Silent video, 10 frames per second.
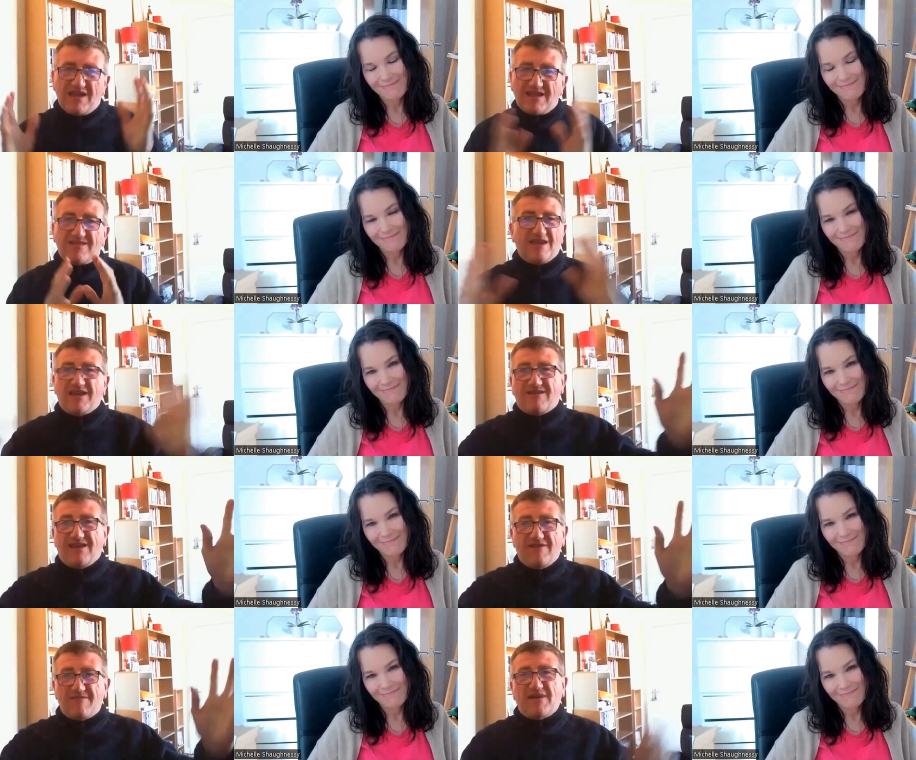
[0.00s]
Speaker 1: it, they
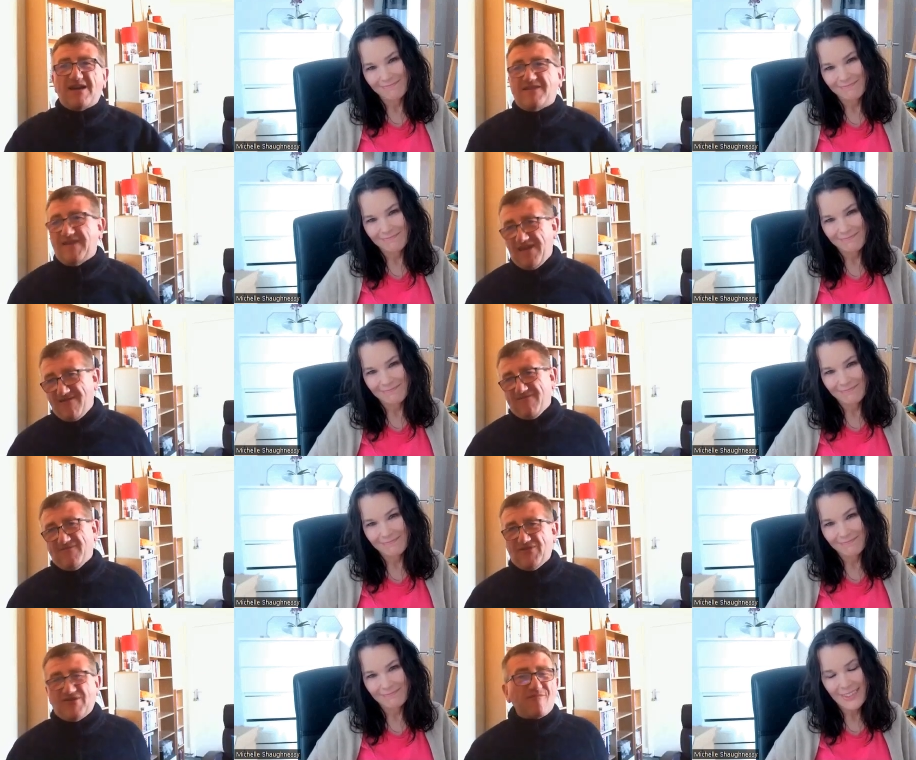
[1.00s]
give it back to you.
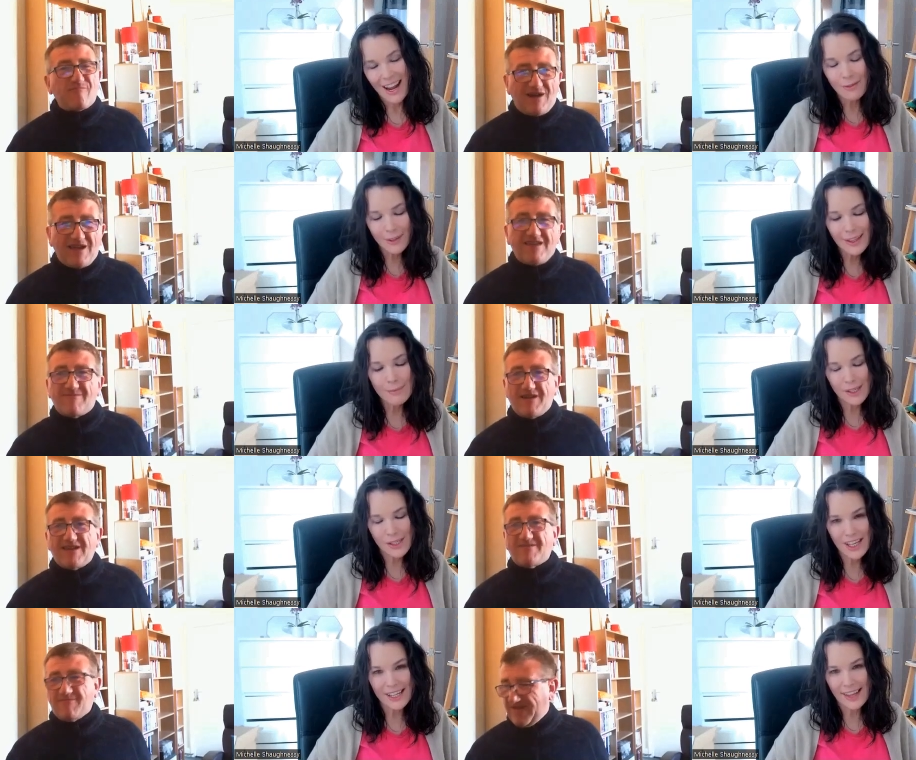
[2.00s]
So please, really
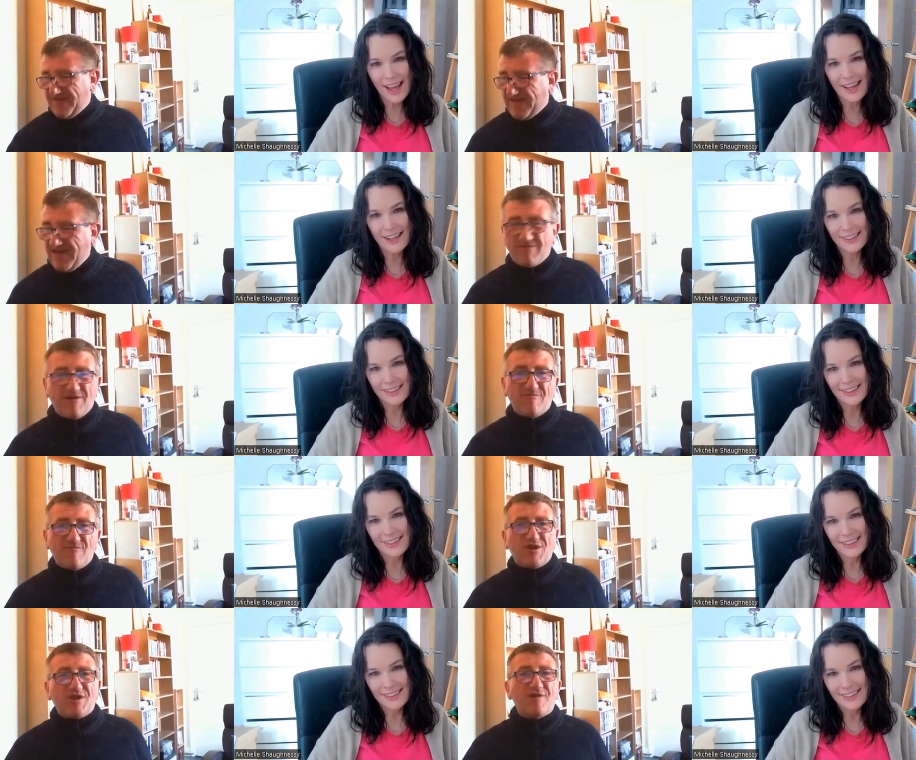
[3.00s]
please, please that. keep doing
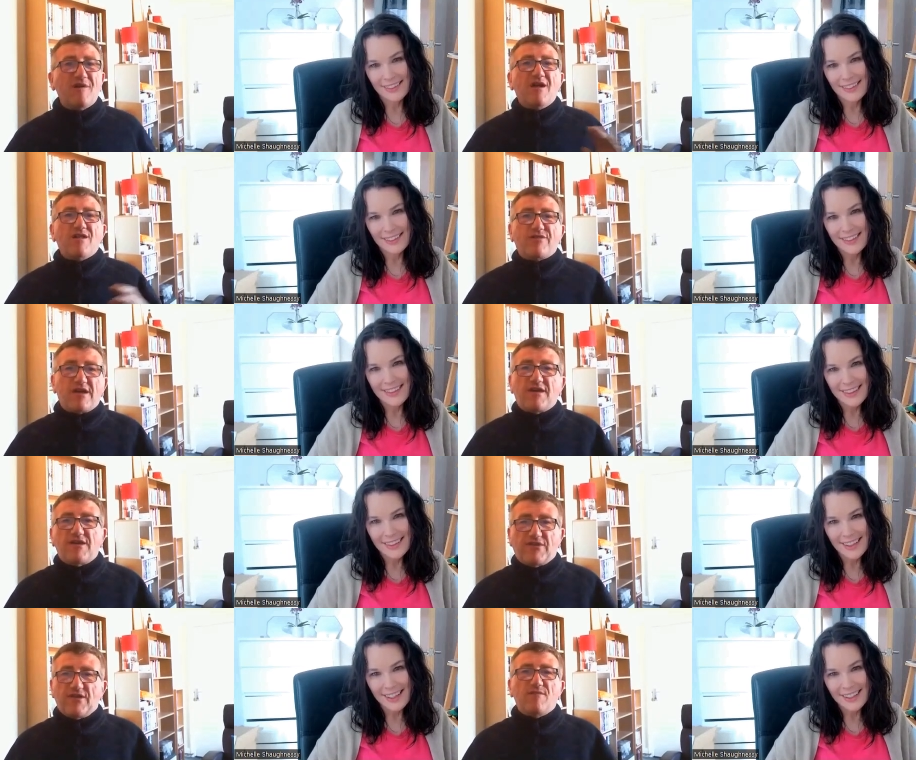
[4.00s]
what you do. Thank
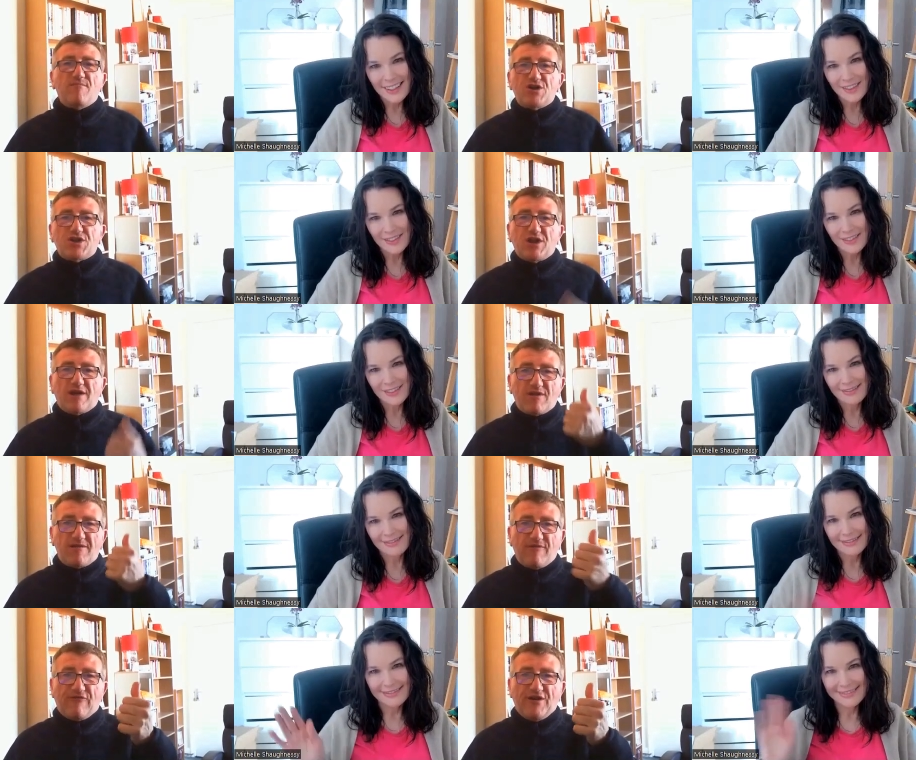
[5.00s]
you so much. I'm going
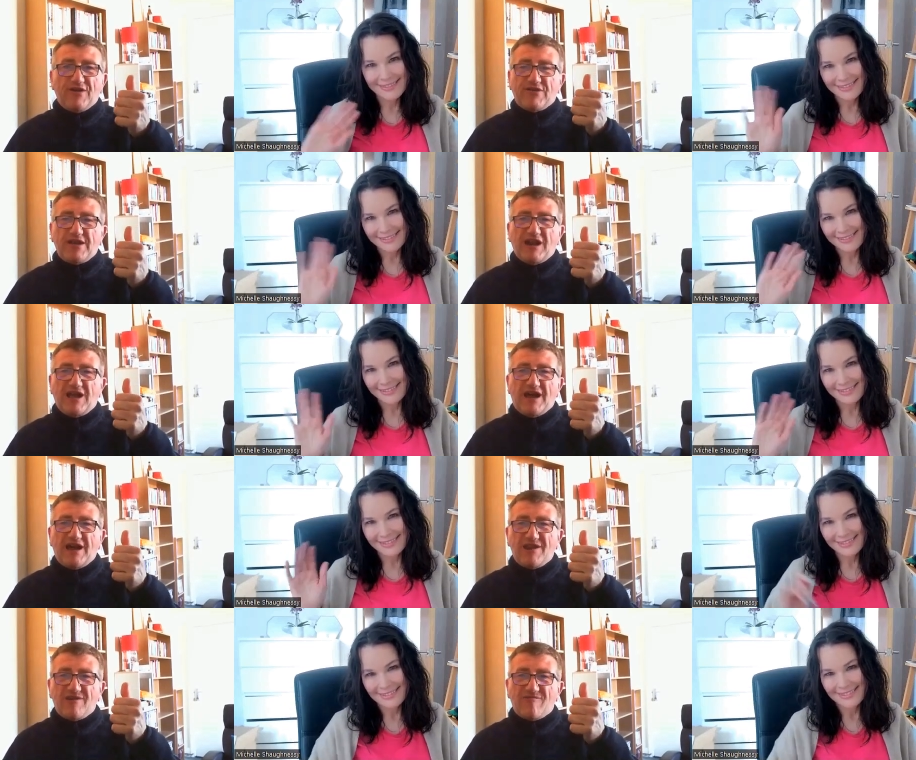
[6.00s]
to be first in
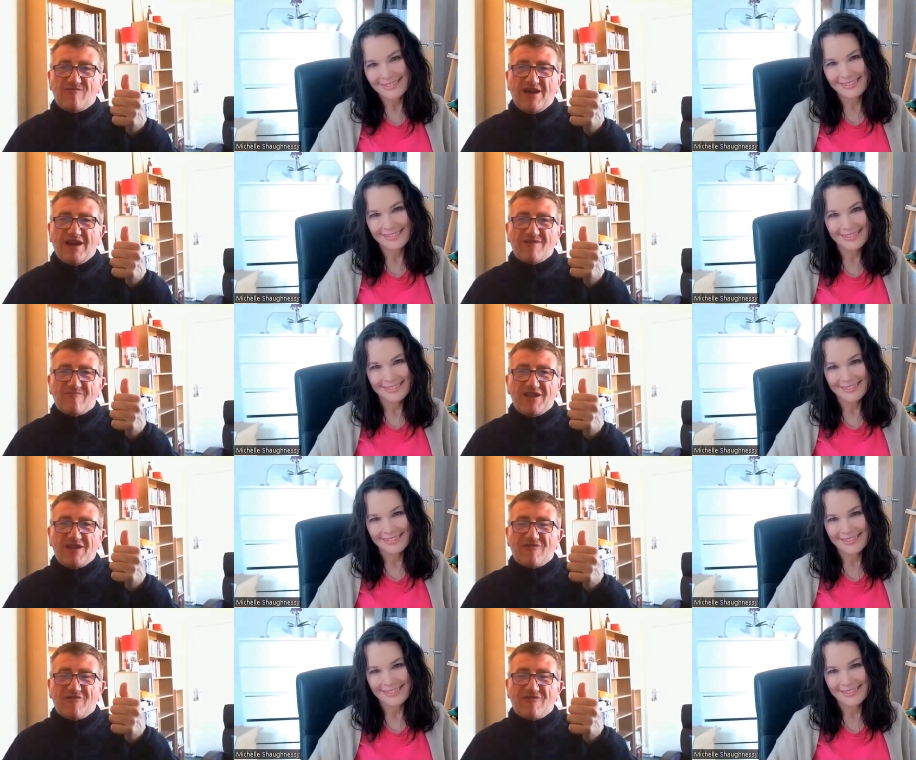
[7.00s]
line when when